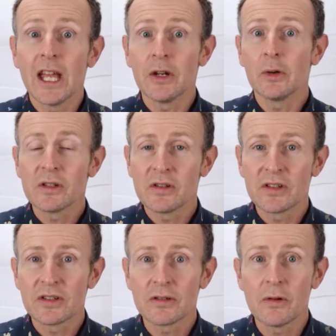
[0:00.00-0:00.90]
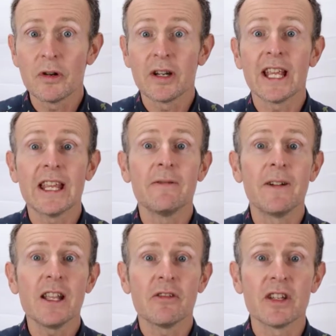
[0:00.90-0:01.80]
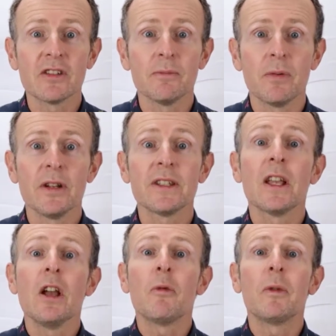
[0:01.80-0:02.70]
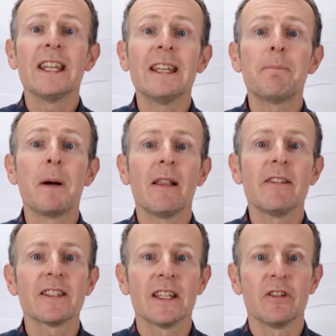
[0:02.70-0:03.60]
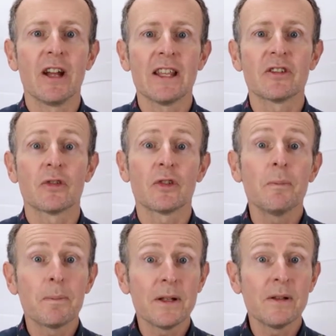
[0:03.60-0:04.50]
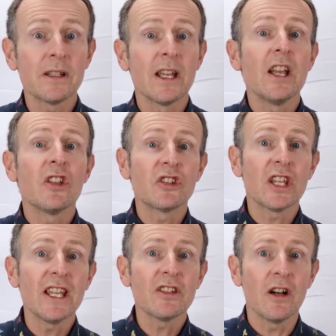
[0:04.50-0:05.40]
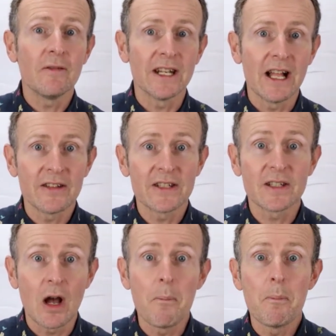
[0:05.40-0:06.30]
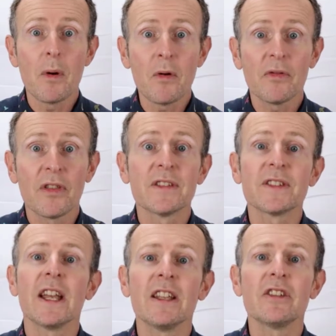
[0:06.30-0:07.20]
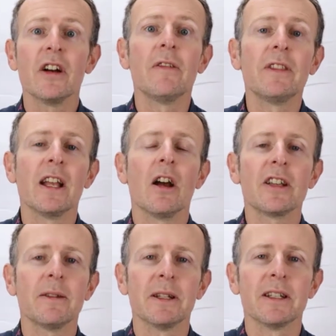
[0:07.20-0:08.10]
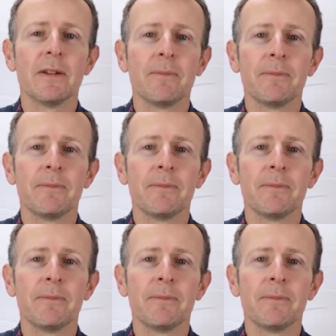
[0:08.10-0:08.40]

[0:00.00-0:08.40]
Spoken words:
In order to score evaluation points, we need balance in our answer, so build chains of analysis on both sides of the argument.